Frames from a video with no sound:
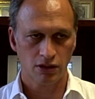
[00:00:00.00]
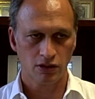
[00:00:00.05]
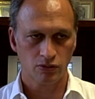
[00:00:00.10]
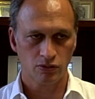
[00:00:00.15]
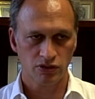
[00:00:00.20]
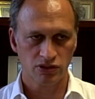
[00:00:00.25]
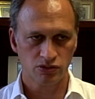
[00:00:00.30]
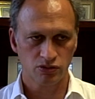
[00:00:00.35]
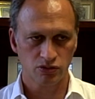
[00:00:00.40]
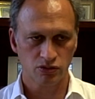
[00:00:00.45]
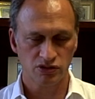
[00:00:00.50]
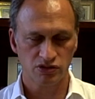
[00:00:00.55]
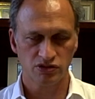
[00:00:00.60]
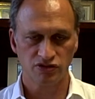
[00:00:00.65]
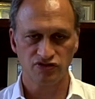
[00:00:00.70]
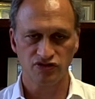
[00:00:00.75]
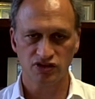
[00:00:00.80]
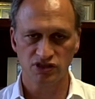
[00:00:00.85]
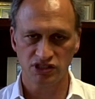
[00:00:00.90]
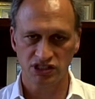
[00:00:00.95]
which was the
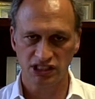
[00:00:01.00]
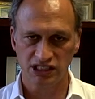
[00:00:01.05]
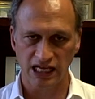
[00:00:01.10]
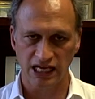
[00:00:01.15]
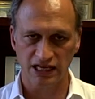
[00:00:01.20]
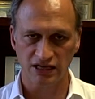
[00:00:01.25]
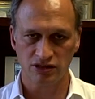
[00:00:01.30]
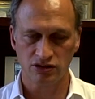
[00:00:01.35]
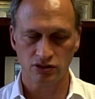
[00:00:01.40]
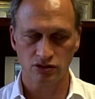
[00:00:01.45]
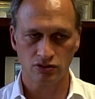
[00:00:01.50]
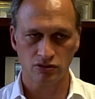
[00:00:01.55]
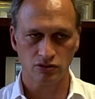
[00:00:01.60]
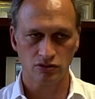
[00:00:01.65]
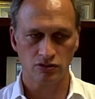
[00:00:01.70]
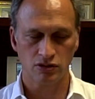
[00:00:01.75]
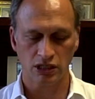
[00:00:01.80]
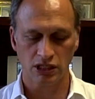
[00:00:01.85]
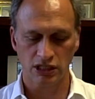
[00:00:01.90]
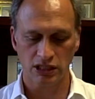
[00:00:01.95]
first state
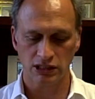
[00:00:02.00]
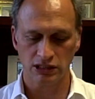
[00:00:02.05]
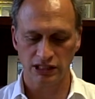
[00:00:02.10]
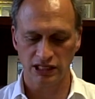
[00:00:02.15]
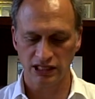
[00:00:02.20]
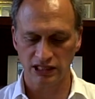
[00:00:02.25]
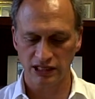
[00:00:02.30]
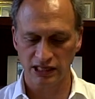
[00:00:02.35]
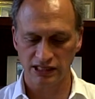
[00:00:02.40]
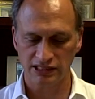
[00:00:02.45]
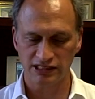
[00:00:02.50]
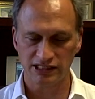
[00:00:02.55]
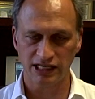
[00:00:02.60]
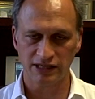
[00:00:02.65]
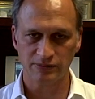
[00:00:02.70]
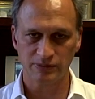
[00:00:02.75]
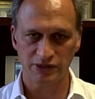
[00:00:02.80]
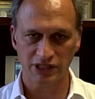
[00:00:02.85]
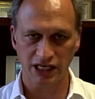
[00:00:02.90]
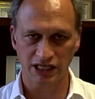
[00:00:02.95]
to legalize
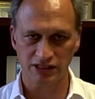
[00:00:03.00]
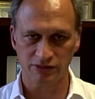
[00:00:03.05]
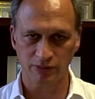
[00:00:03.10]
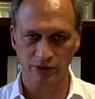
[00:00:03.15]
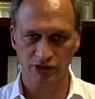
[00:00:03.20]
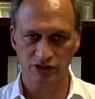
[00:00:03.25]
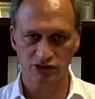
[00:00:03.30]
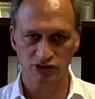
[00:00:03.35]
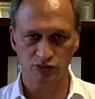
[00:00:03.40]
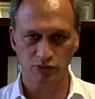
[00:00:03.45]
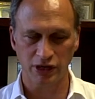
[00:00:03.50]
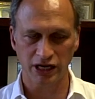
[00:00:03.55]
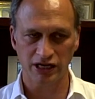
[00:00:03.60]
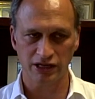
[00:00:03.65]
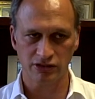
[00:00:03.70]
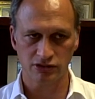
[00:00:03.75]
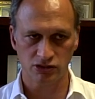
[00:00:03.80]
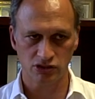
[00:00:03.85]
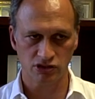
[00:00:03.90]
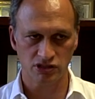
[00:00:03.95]
same-sex marriage
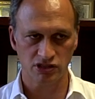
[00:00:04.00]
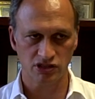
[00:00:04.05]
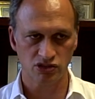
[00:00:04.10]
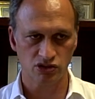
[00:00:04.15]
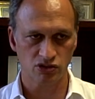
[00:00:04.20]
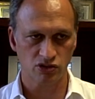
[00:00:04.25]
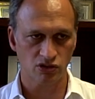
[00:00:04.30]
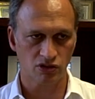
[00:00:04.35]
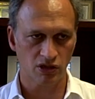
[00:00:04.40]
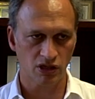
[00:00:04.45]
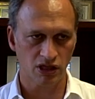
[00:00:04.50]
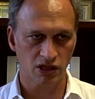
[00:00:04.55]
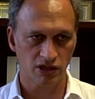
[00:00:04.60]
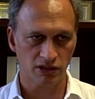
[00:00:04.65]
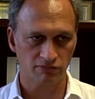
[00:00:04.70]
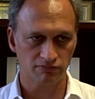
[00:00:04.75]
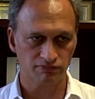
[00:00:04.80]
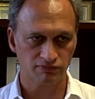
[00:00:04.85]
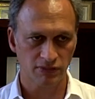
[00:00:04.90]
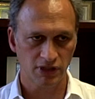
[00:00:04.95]
by judicial
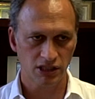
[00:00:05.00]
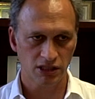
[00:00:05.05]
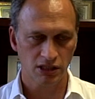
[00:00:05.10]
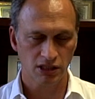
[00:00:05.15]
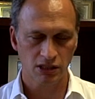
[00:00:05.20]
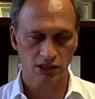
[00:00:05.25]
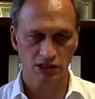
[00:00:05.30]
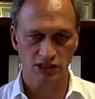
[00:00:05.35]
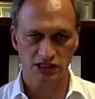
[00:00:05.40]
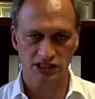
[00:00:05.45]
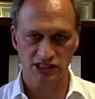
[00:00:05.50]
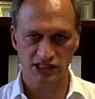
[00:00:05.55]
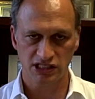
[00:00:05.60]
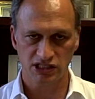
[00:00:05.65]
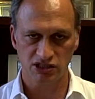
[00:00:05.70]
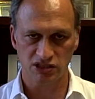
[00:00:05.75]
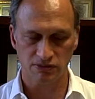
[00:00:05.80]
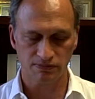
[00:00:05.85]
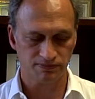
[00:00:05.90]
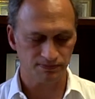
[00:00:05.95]

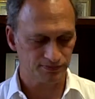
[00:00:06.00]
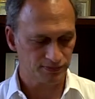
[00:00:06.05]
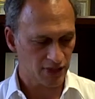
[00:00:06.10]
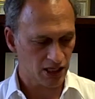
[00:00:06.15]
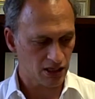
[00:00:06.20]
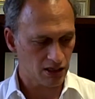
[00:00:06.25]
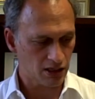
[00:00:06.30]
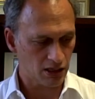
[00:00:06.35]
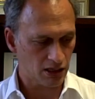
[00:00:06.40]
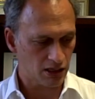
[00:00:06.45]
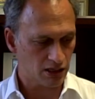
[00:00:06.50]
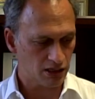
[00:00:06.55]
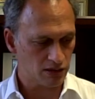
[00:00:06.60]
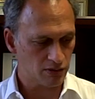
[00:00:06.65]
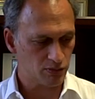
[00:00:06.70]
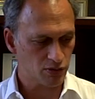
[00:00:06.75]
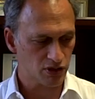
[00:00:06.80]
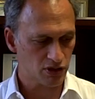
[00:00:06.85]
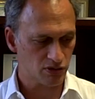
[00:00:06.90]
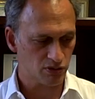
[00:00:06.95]
decision. The
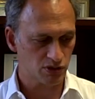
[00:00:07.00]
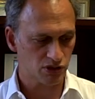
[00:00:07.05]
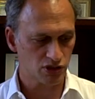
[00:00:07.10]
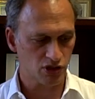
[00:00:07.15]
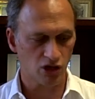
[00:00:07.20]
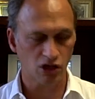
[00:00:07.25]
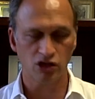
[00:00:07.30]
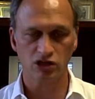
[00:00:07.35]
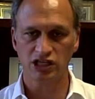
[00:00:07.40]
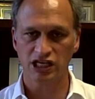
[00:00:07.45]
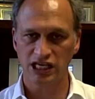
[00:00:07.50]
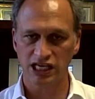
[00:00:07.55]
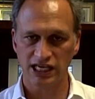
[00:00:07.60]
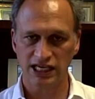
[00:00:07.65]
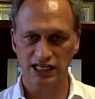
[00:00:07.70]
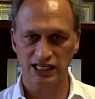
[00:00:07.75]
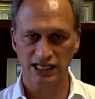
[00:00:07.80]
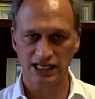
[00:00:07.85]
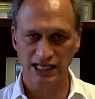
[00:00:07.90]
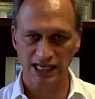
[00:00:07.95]
book was called
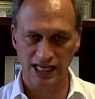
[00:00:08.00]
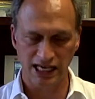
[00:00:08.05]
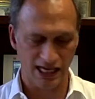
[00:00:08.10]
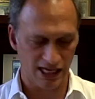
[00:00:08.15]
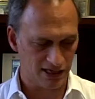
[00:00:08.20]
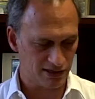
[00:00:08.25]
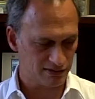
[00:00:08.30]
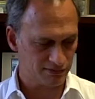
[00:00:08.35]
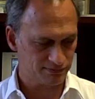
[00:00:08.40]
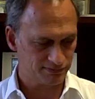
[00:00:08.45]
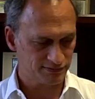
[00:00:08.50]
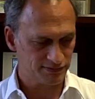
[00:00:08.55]
King and King.